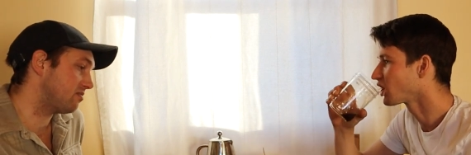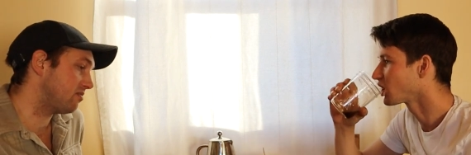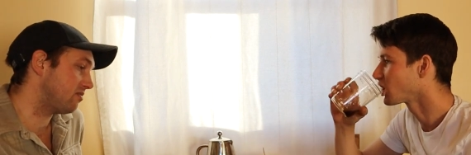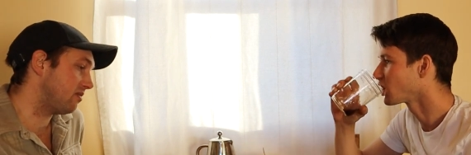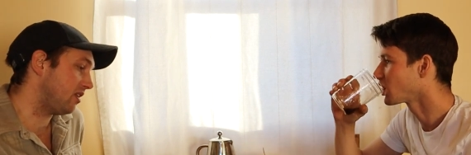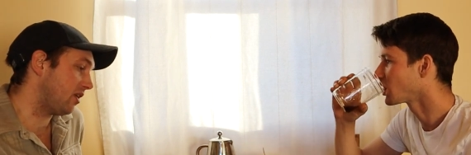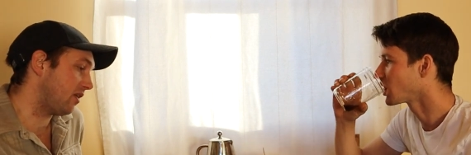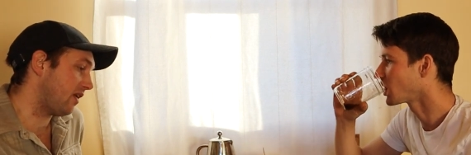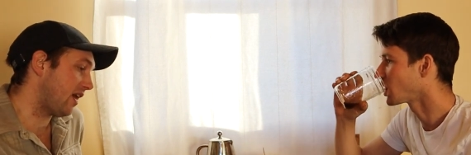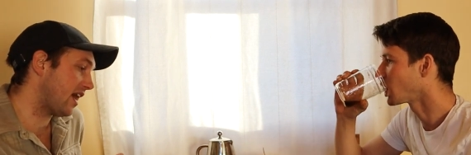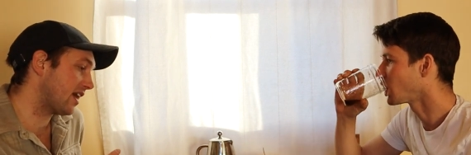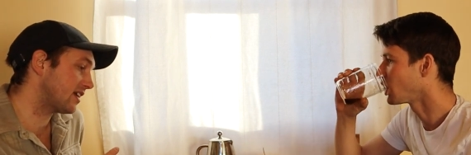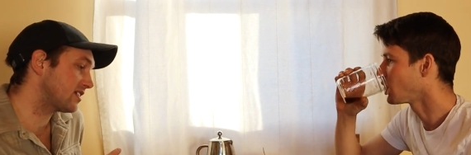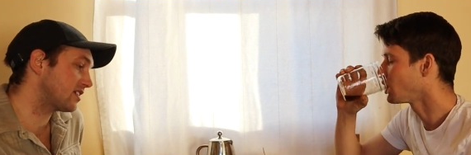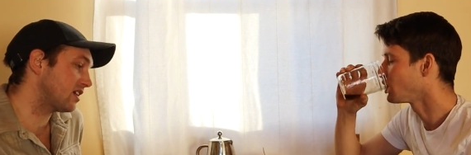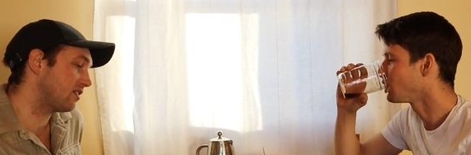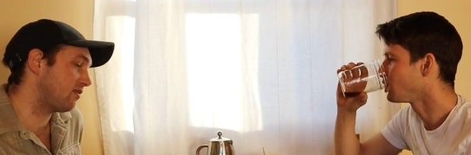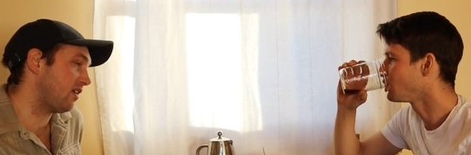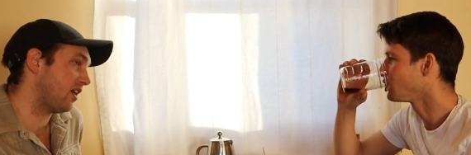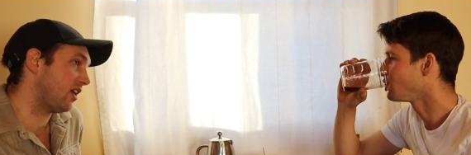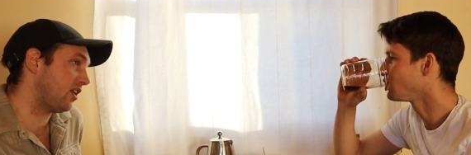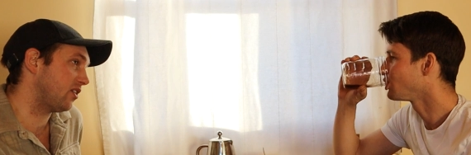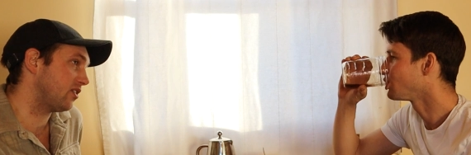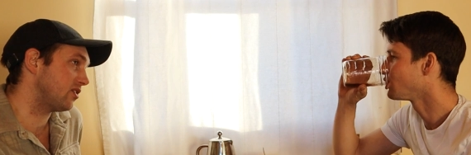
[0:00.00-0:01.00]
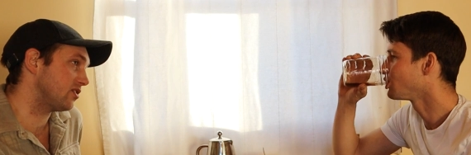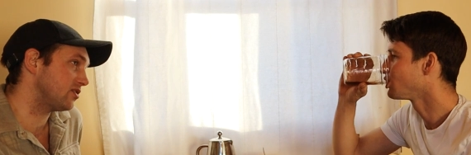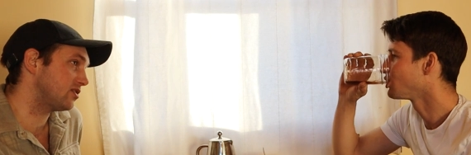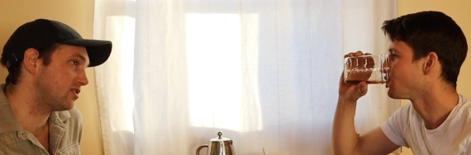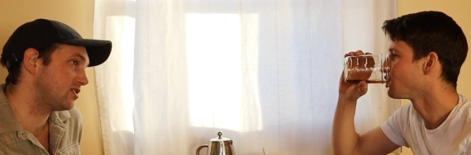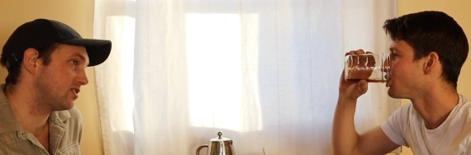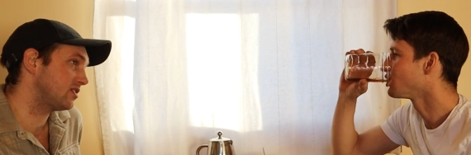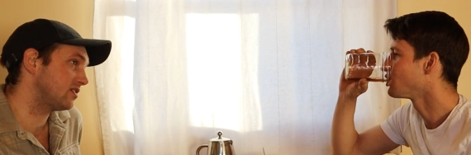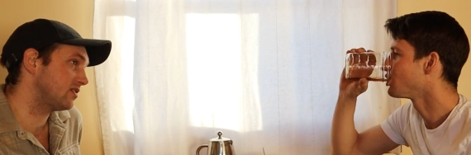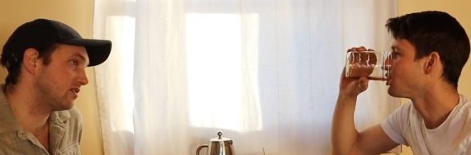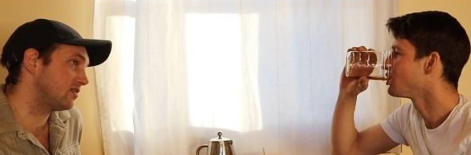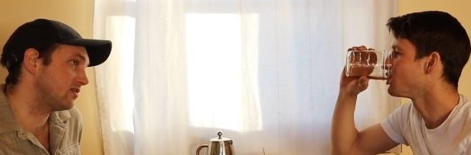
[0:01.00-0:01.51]
Speaker 1: you know,
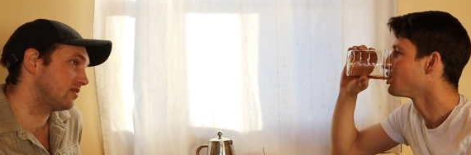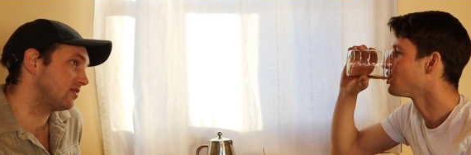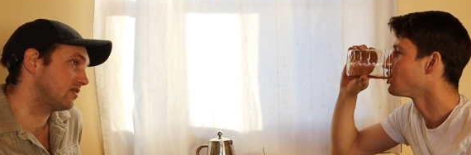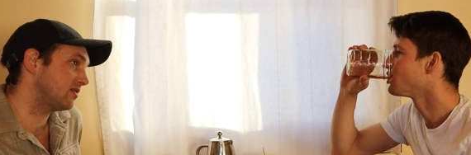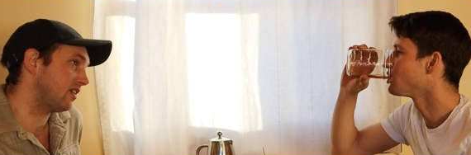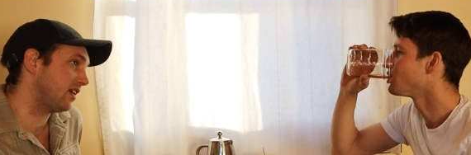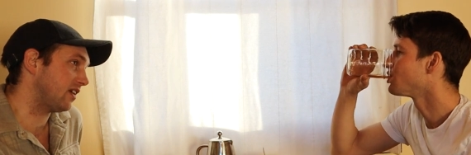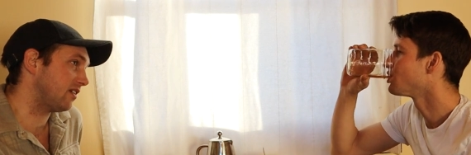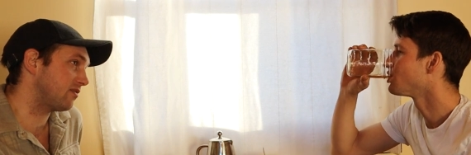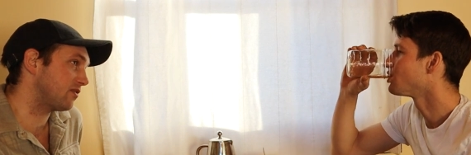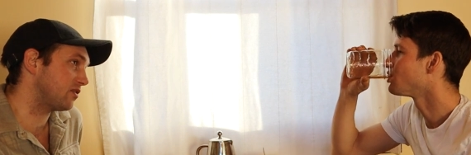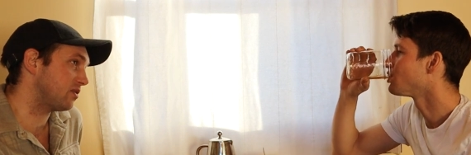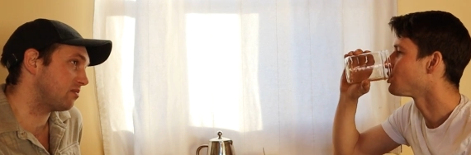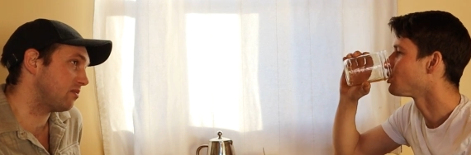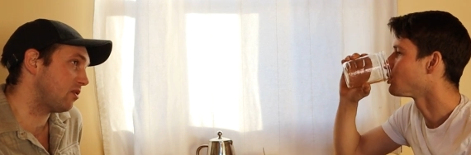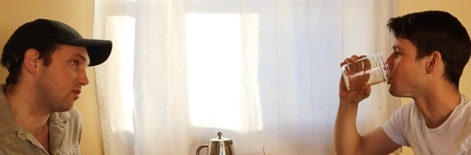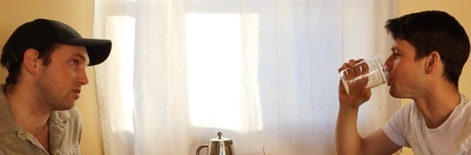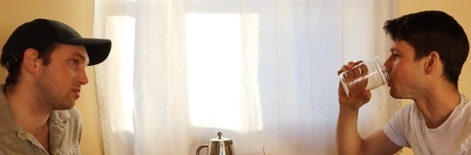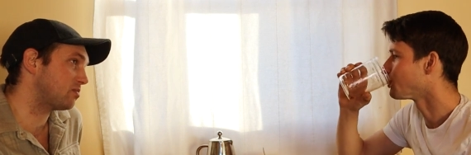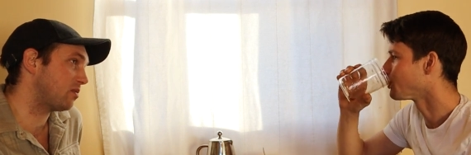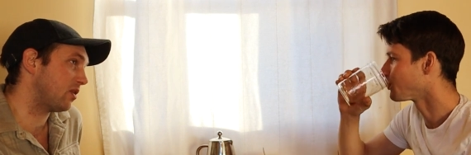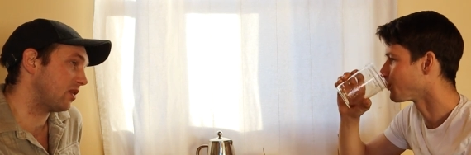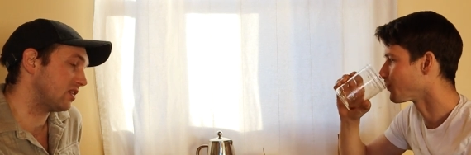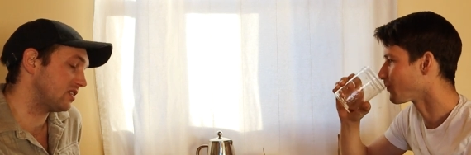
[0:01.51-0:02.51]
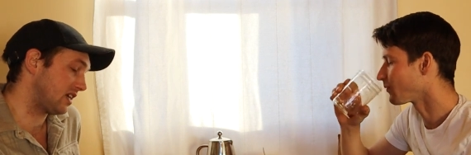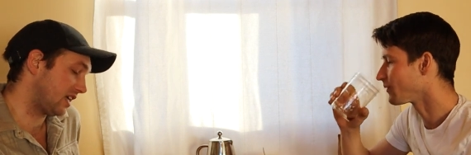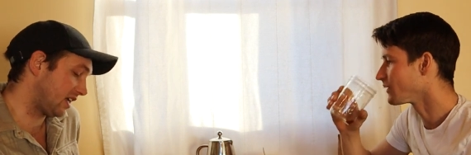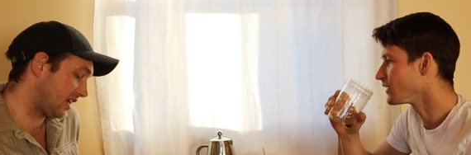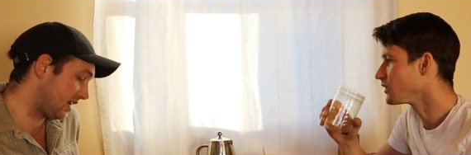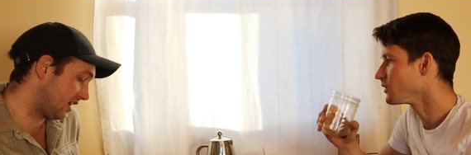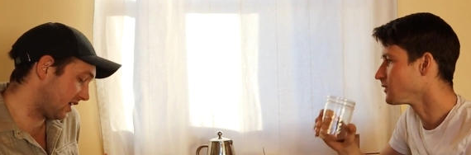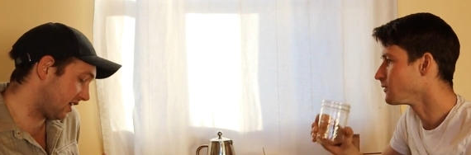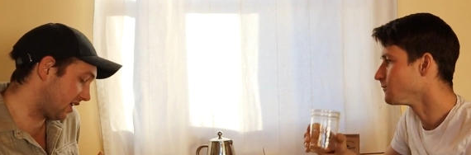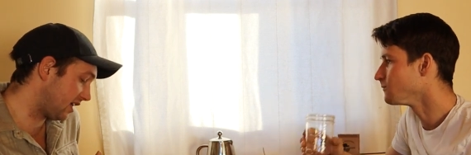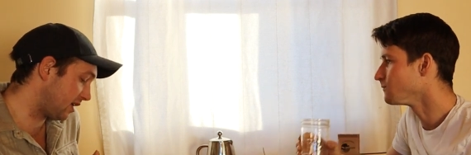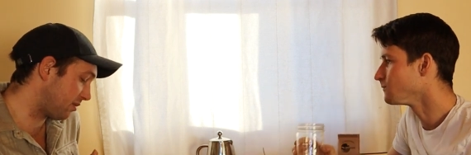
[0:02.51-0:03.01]
excavators, like for the most part, it's like
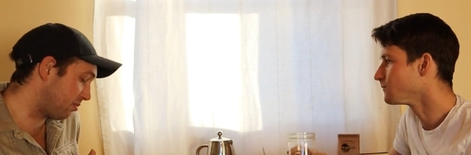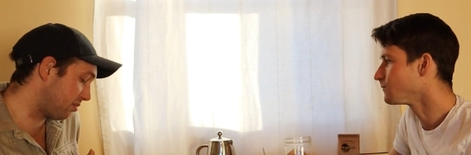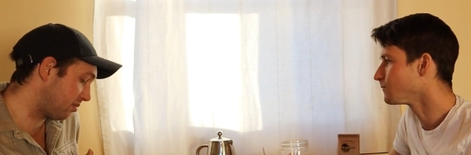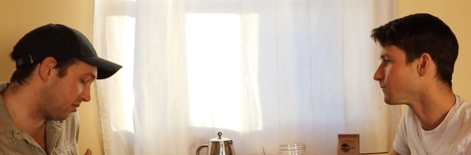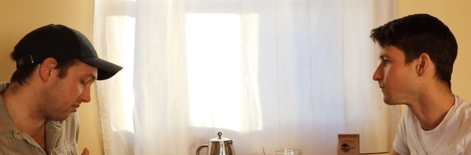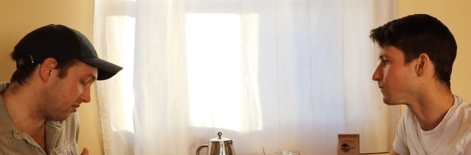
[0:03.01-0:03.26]
keep,